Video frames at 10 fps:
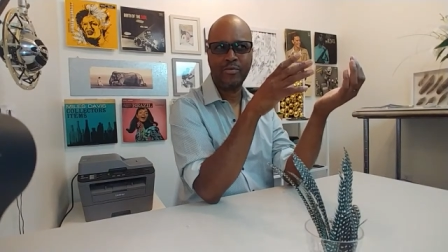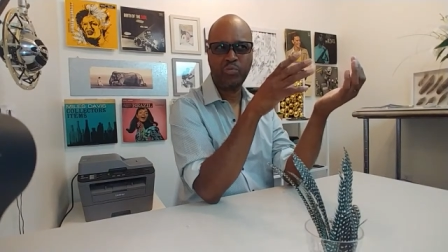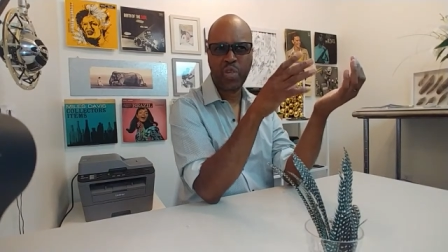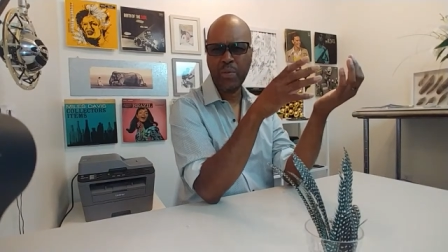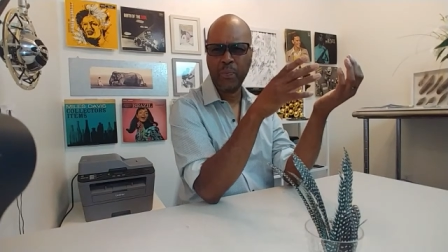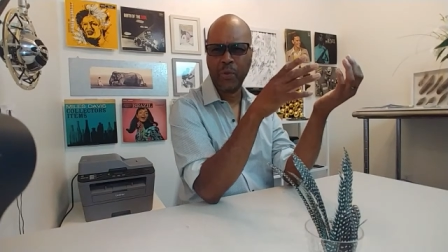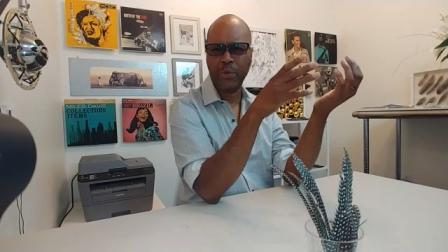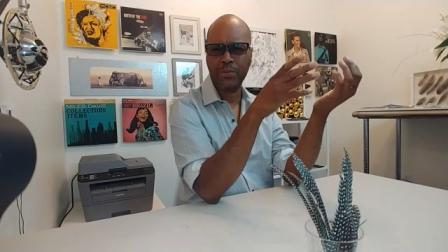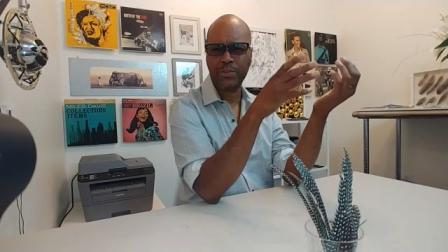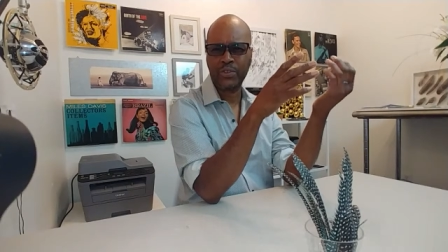
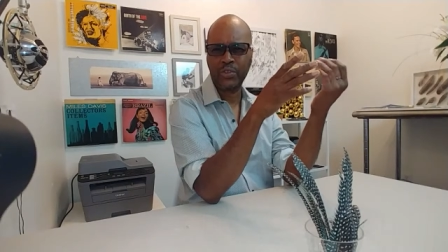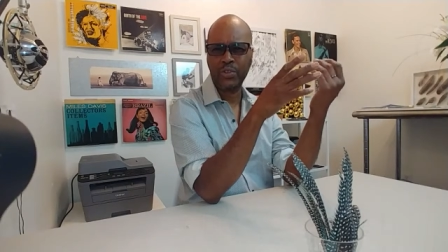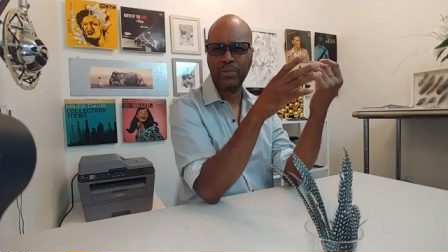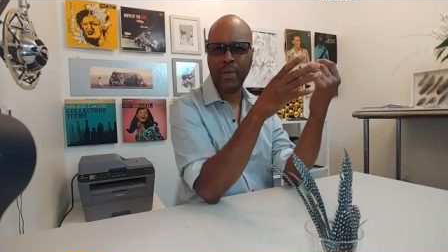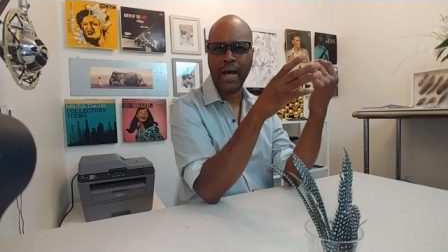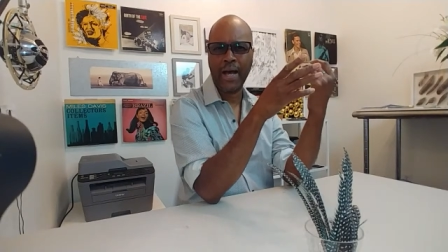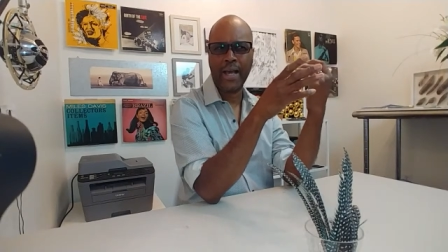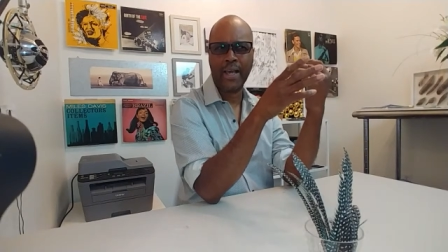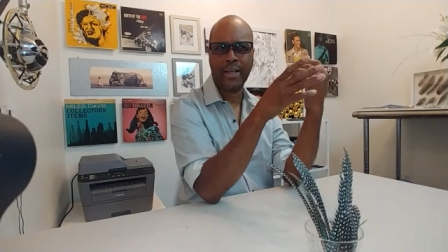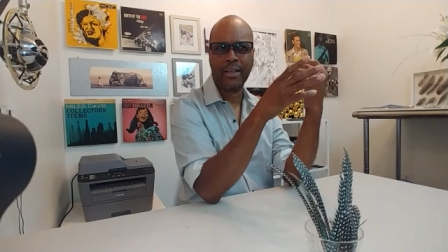people to
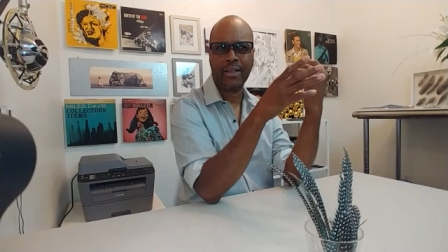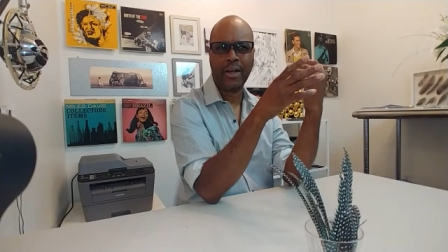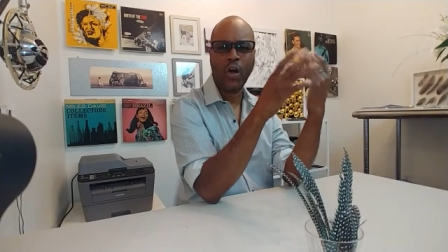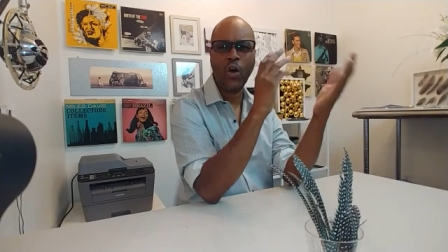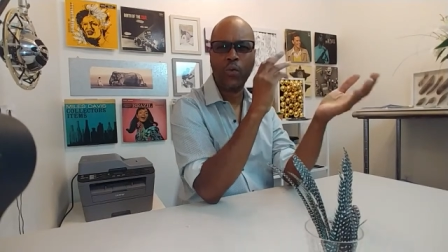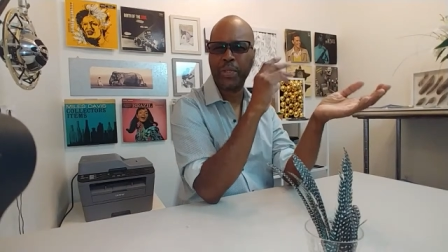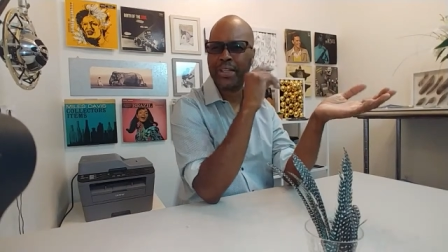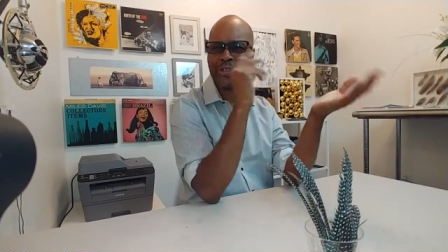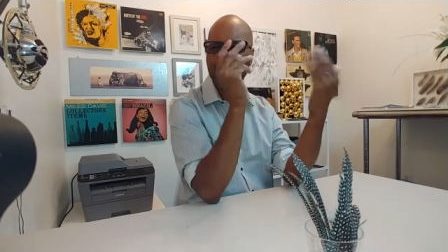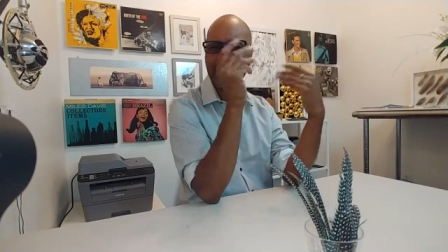my home, but
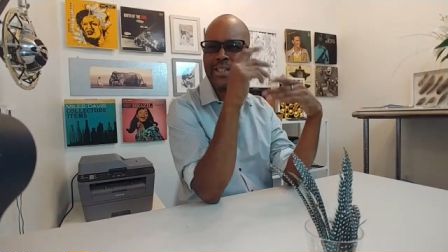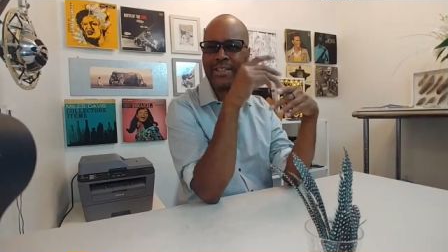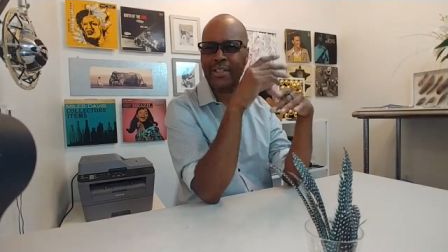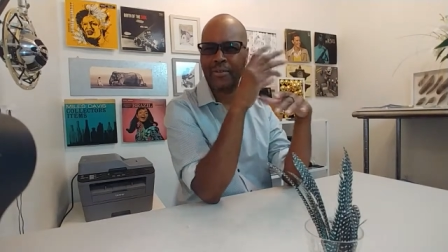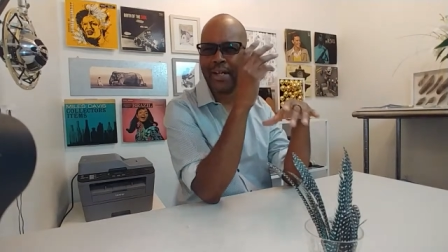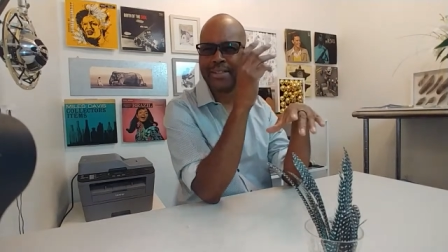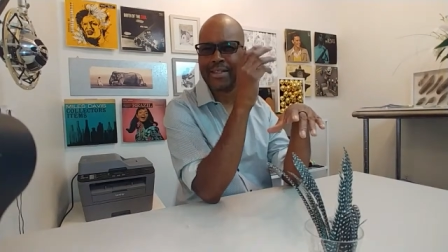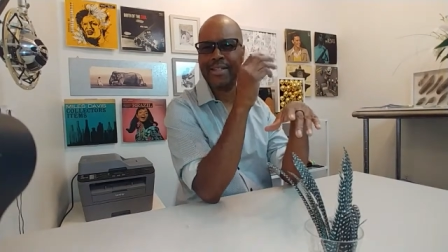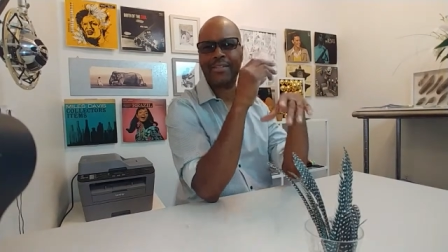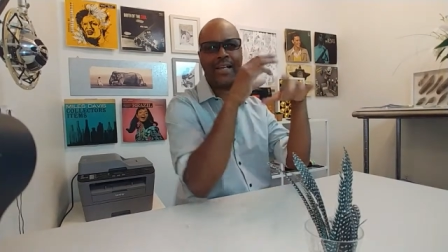this really isn't a residence.